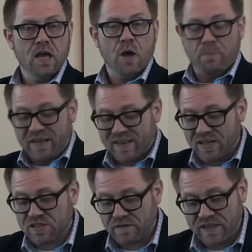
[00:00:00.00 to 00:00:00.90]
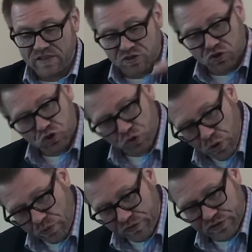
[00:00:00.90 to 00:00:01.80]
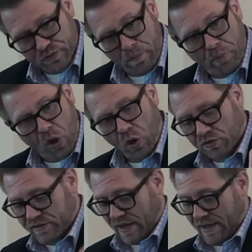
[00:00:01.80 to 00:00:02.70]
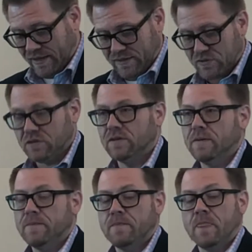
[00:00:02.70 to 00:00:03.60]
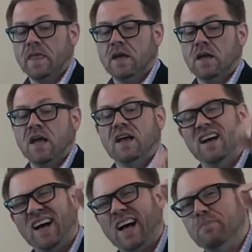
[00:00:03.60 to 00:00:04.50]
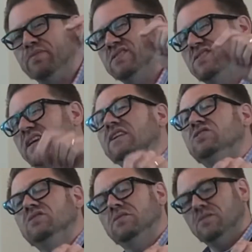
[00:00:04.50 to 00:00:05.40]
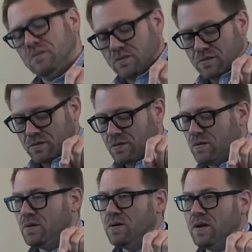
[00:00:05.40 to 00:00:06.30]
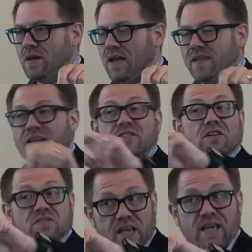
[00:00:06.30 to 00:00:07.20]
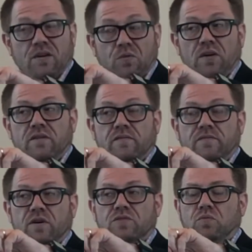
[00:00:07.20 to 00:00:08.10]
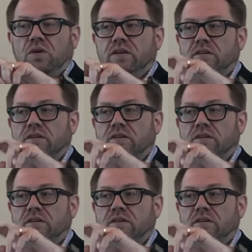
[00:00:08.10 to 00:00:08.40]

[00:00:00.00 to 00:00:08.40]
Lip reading: Because of these truths, Paul says, I beseech you. That's our second word from verse 1.